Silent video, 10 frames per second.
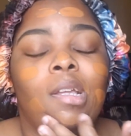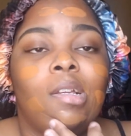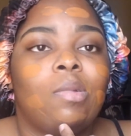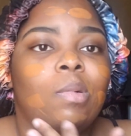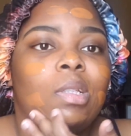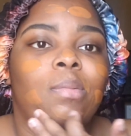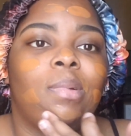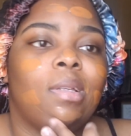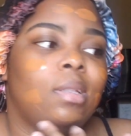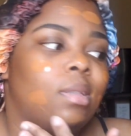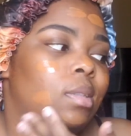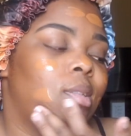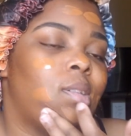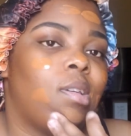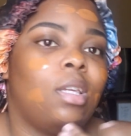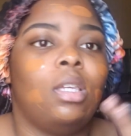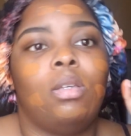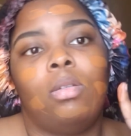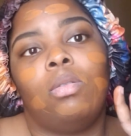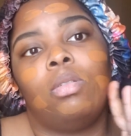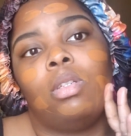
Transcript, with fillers: it's really been huge.